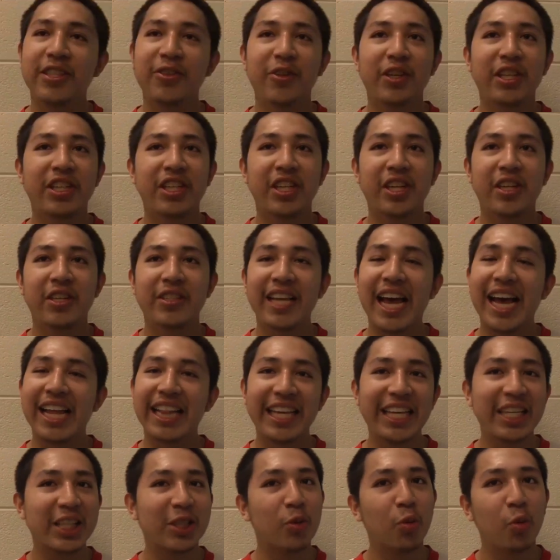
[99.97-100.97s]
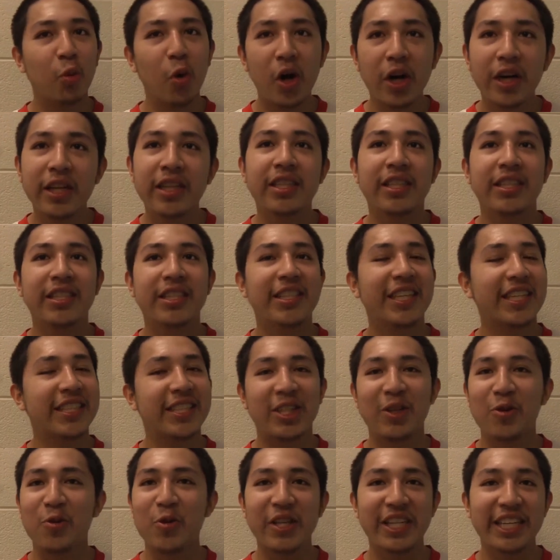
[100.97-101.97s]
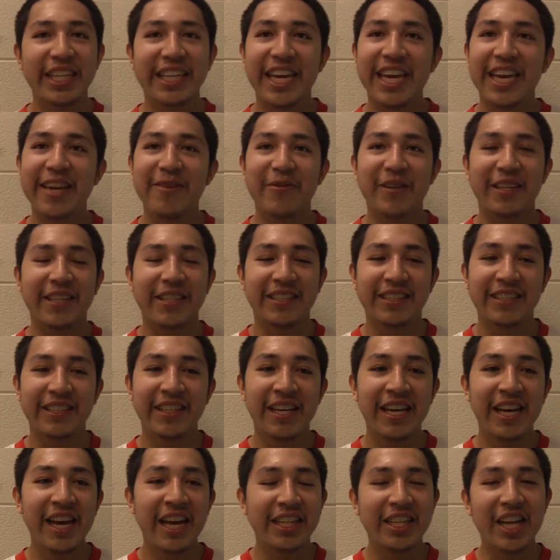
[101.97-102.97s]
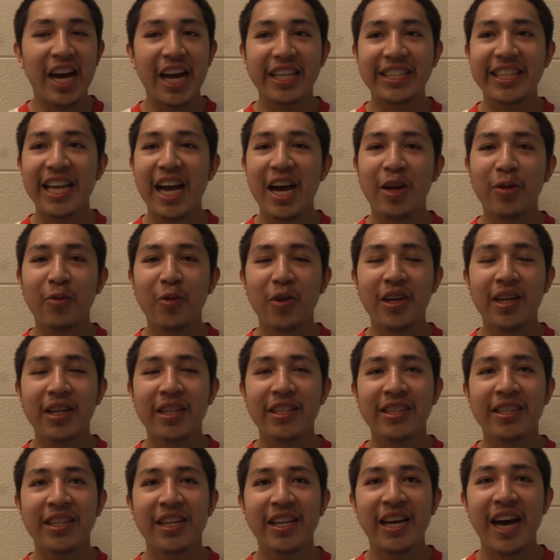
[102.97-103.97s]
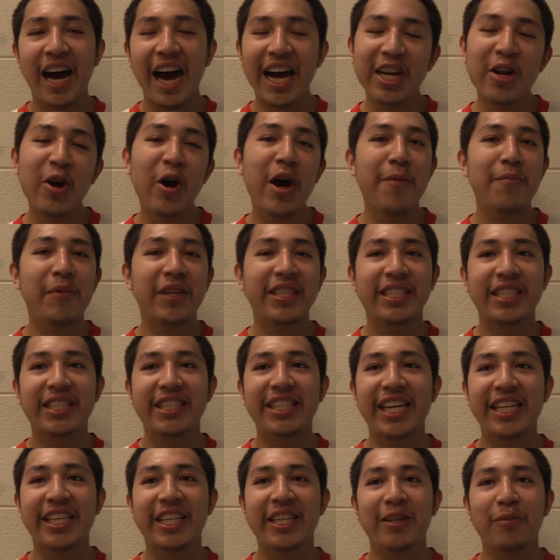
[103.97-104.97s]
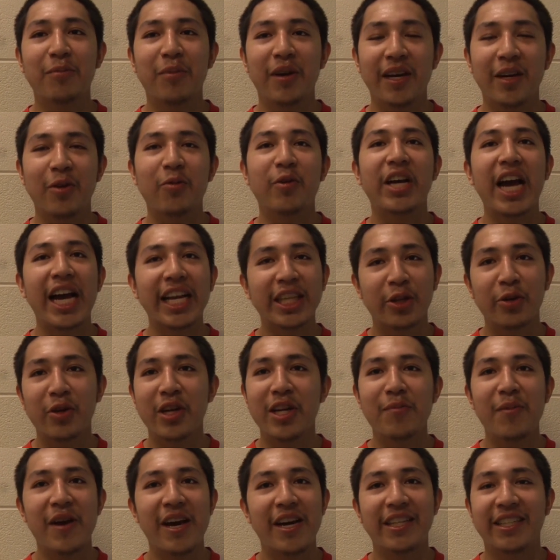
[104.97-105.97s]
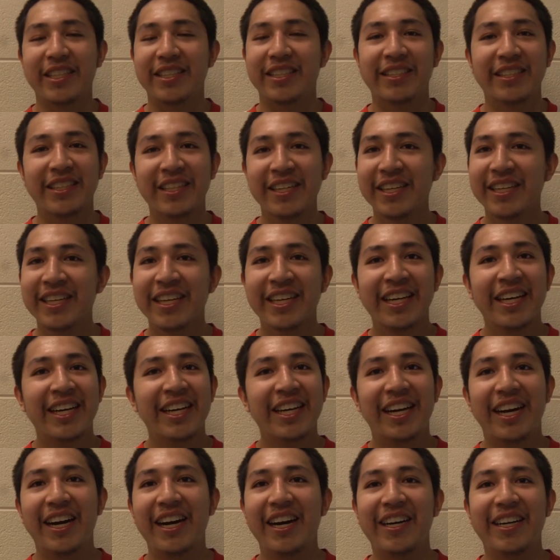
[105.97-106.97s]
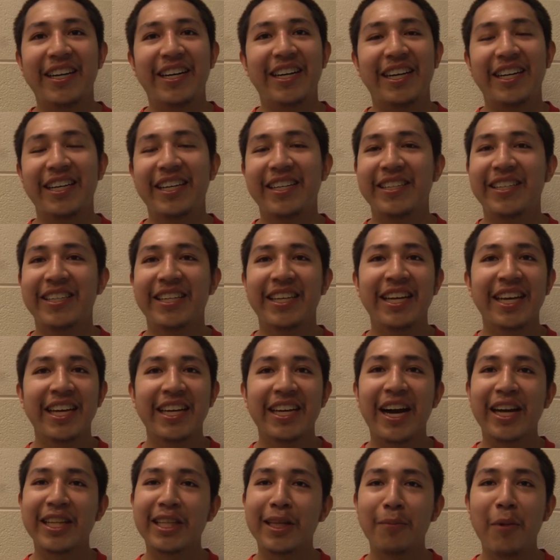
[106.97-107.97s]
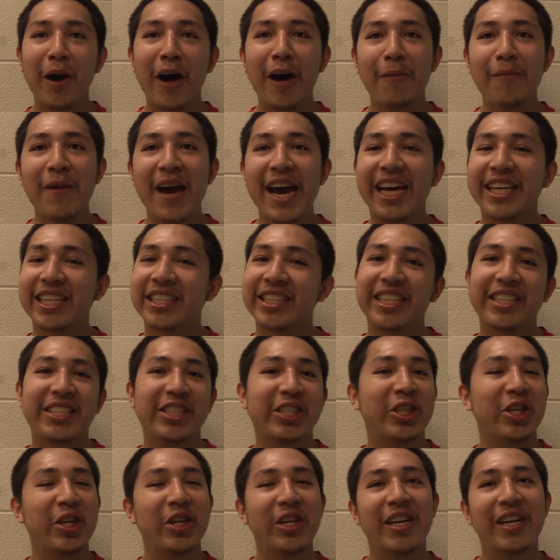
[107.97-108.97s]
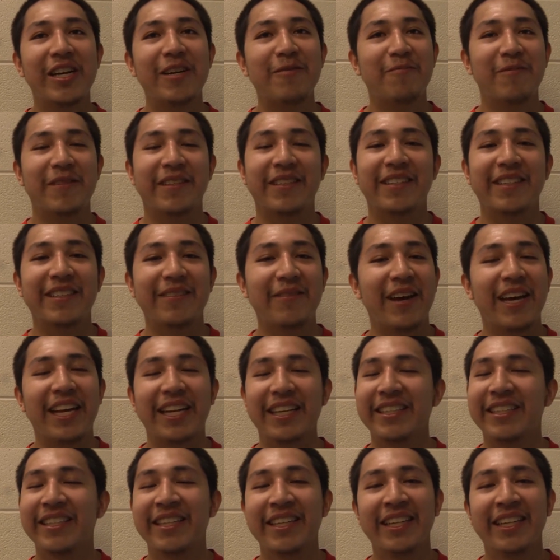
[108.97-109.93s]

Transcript: free throws at least one just to win the game. And knocked down one. I know I missed the second, but we got the rebound and uh, got the ball back and just threw it up, and, and